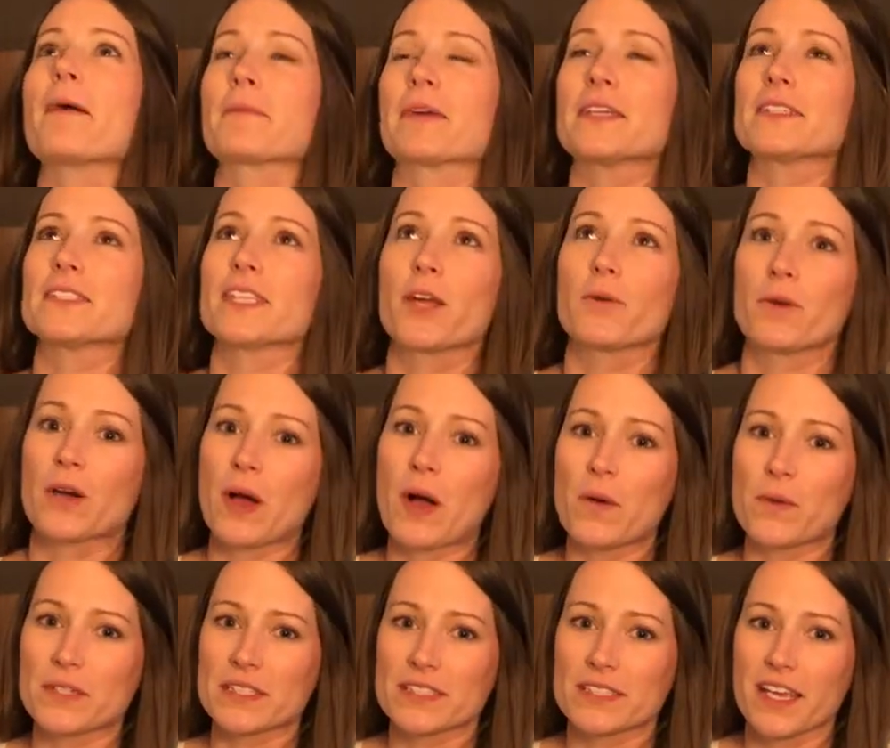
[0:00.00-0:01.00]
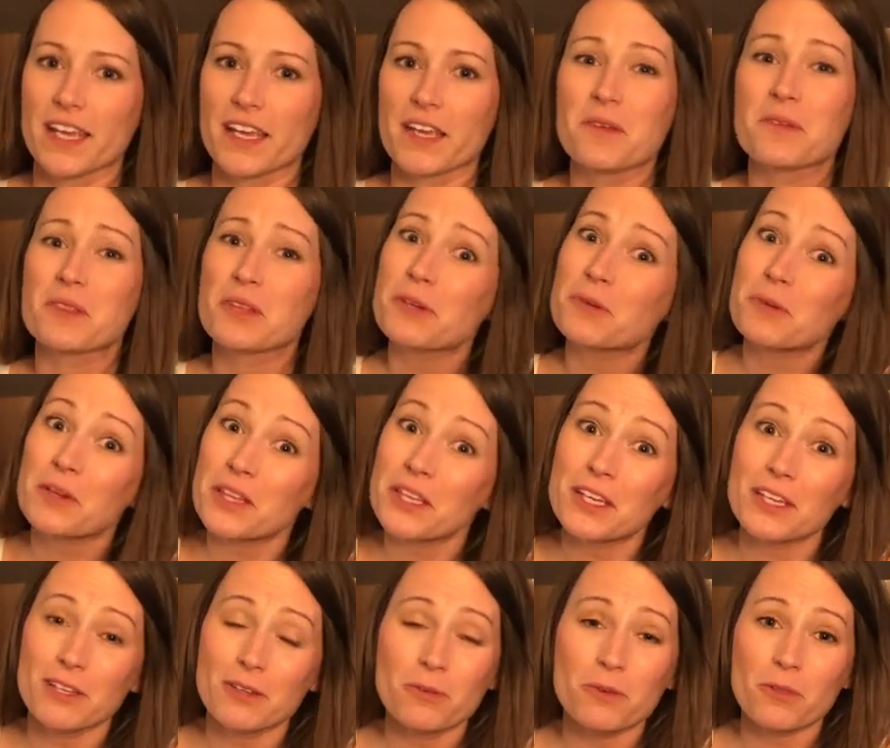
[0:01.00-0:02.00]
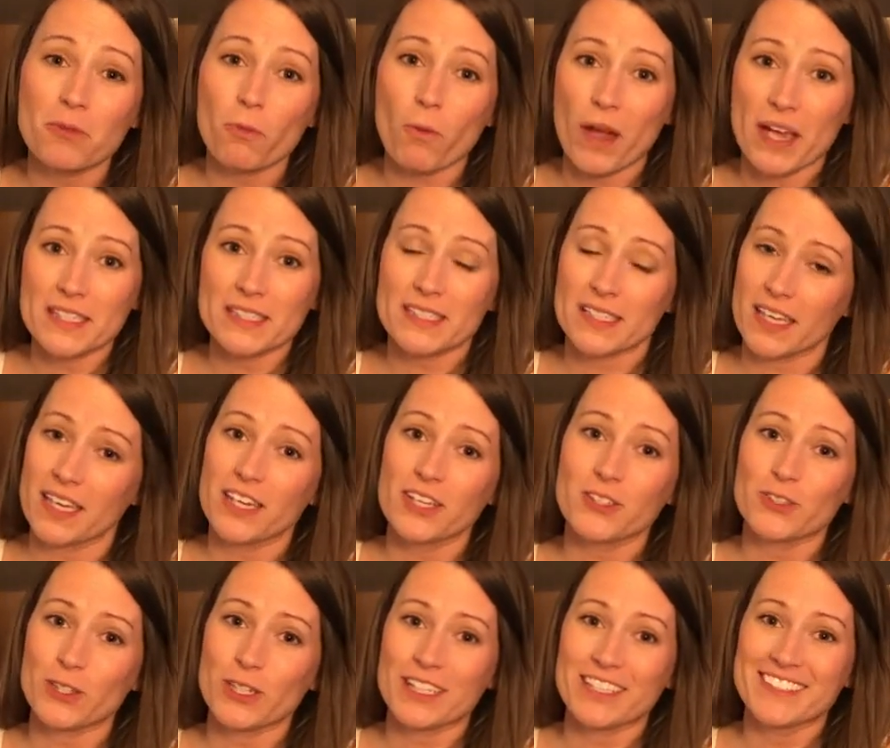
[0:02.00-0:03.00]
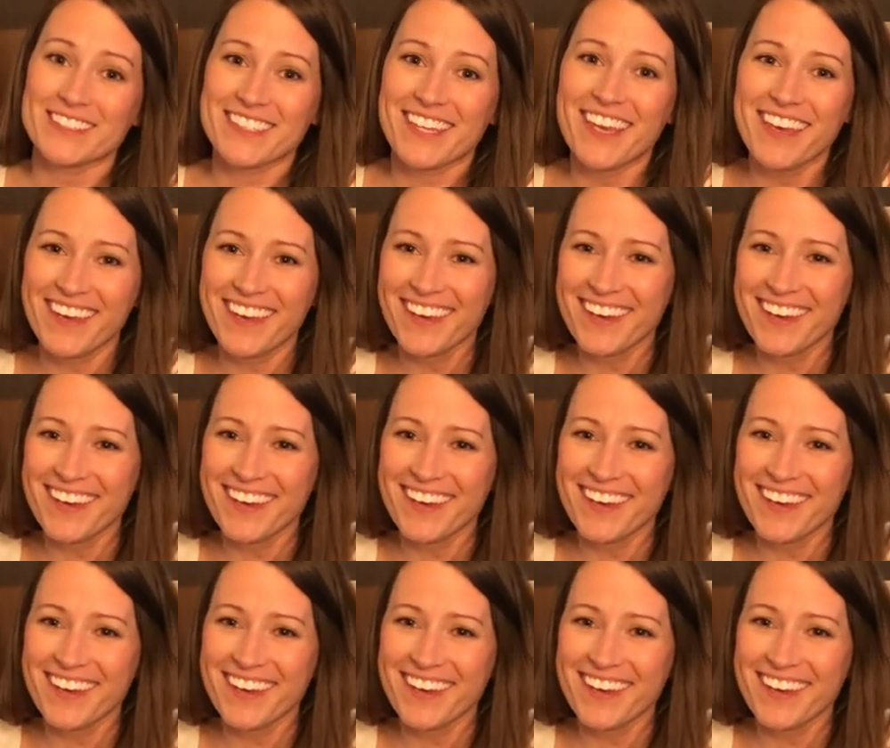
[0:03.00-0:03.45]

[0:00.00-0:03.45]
I'm gonna say what I always say. It would look really cute with white skinny jeans.